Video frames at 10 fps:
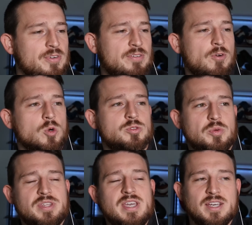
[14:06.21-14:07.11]
Moving
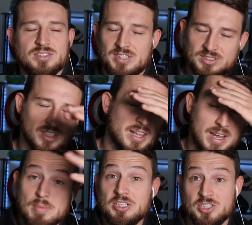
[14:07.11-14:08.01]
forwards with kicks, that's,
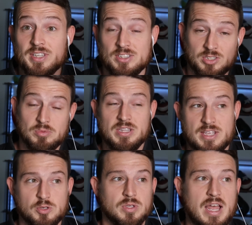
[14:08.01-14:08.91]
like I mentioned, that's
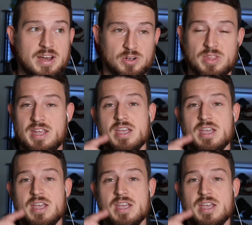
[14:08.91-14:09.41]
something they do a lot here.